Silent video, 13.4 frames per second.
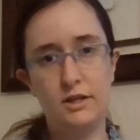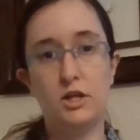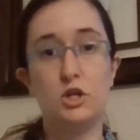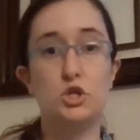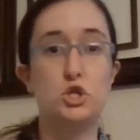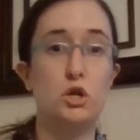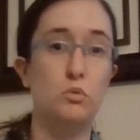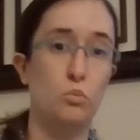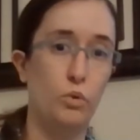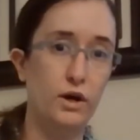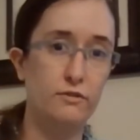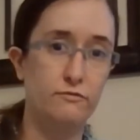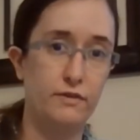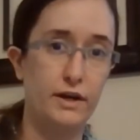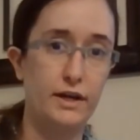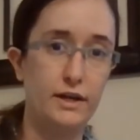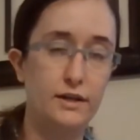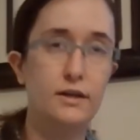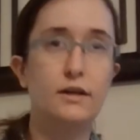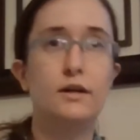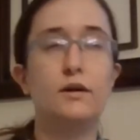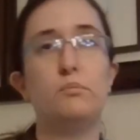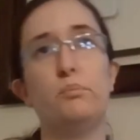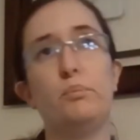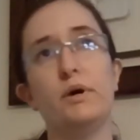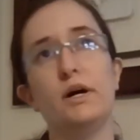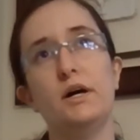She doesn't want to fight,
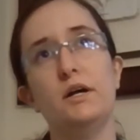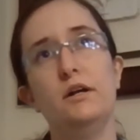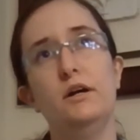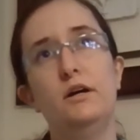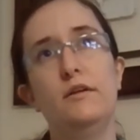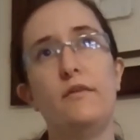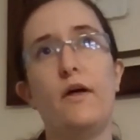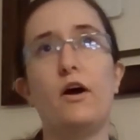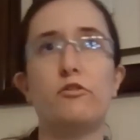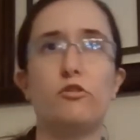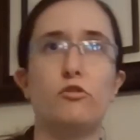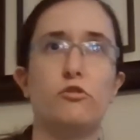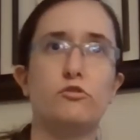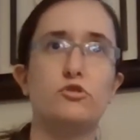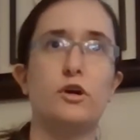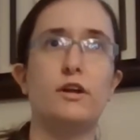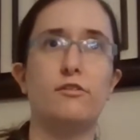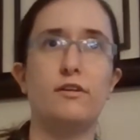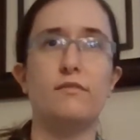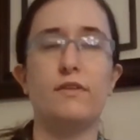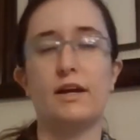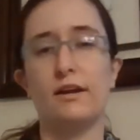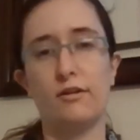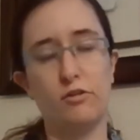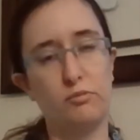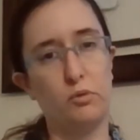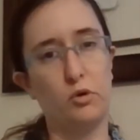but they also try to see if they can
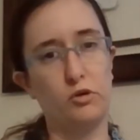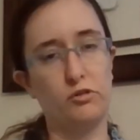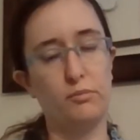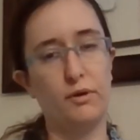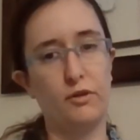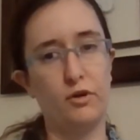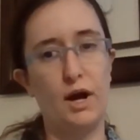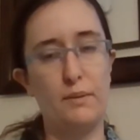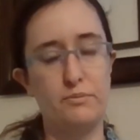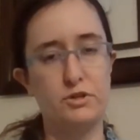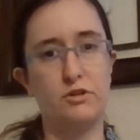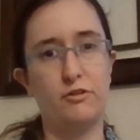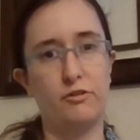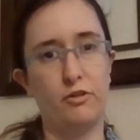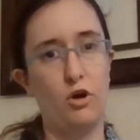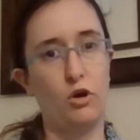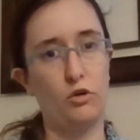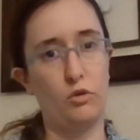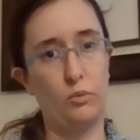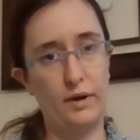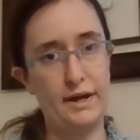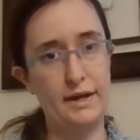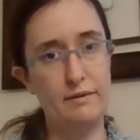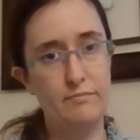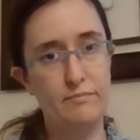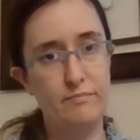explore some other options along the way.